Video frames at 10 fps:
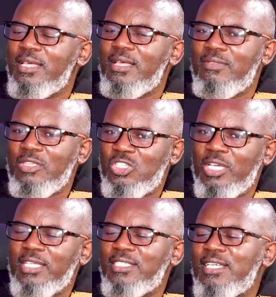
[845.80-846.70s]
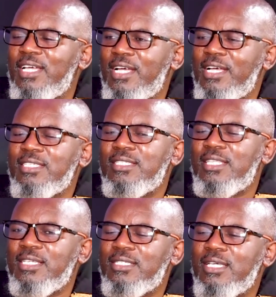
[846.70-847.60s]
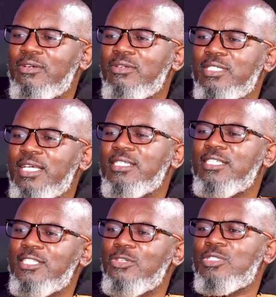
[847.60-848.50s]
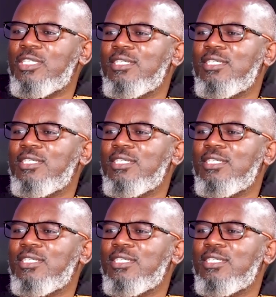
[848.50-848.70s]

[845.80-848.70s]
The church has that sacrosanct duty